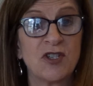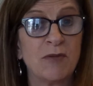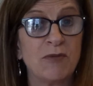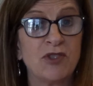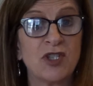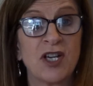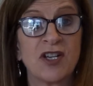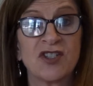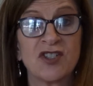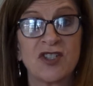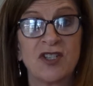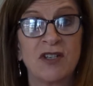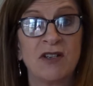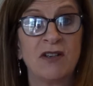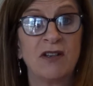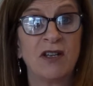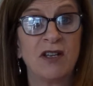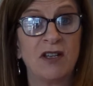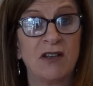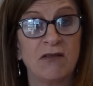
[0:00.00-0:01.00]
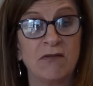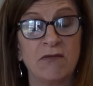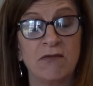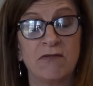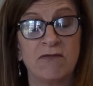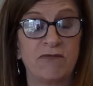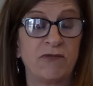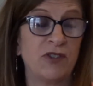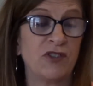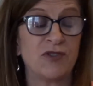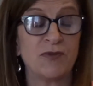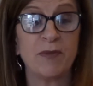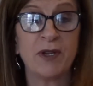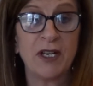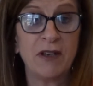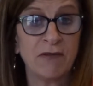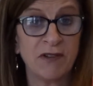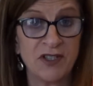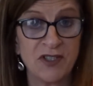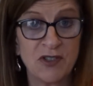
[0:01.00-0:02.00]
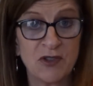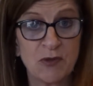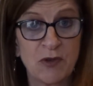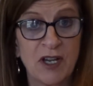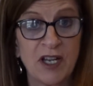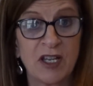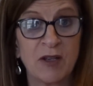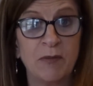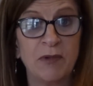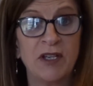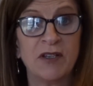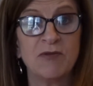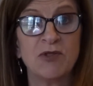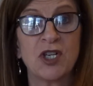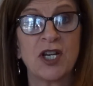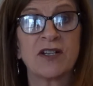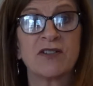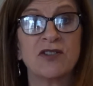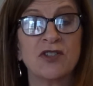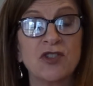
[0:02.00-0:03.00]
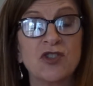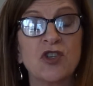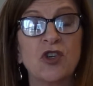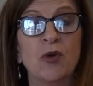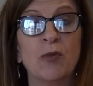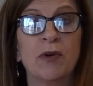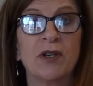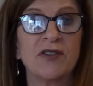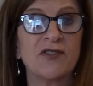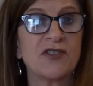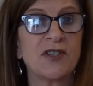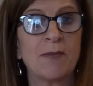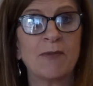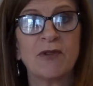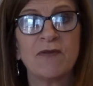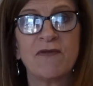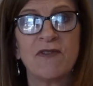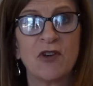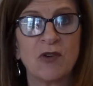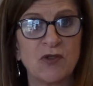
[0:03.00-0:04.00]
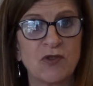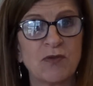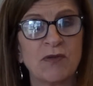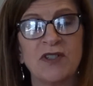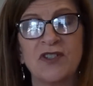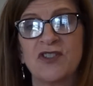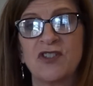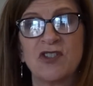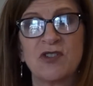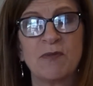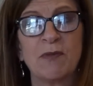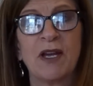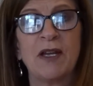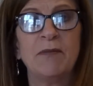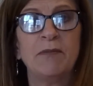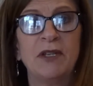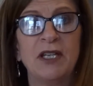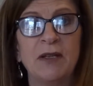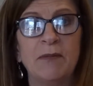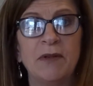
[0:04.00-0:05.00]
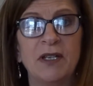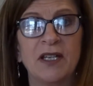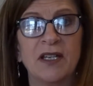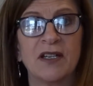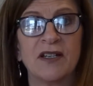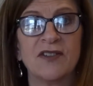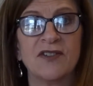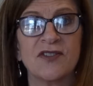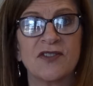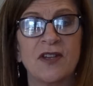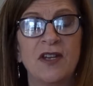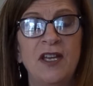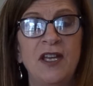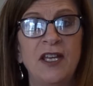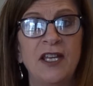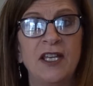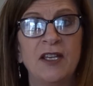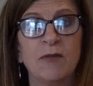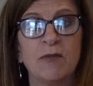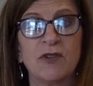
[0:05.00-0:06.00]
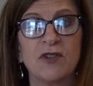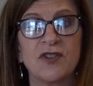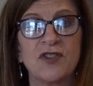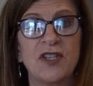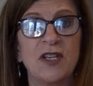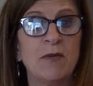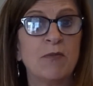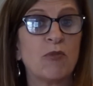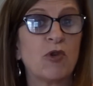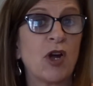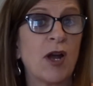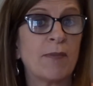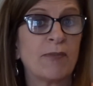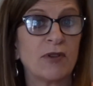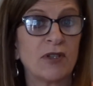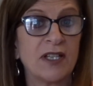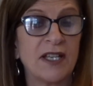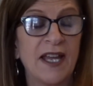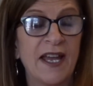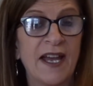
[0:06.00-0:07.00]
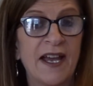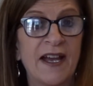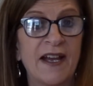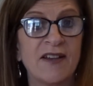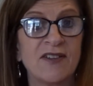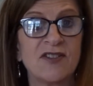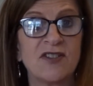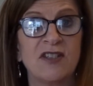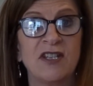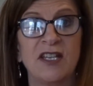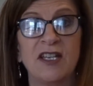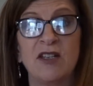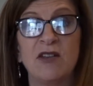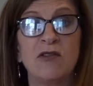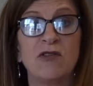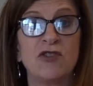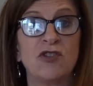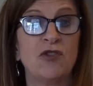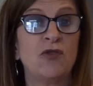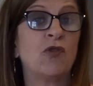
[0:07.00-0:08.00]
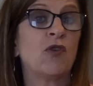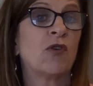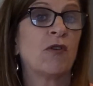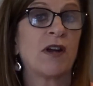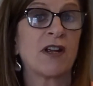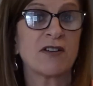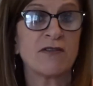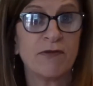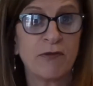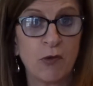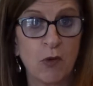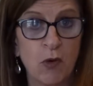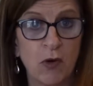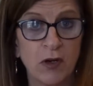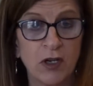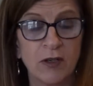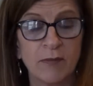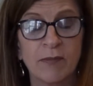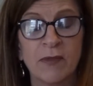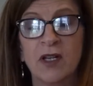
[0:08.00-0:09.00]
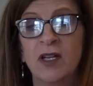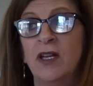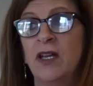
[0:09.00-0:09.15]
objection. There's many reasons why it could be objected to, but some of those reasons might be because it was improperly asked. They didn't do correct form.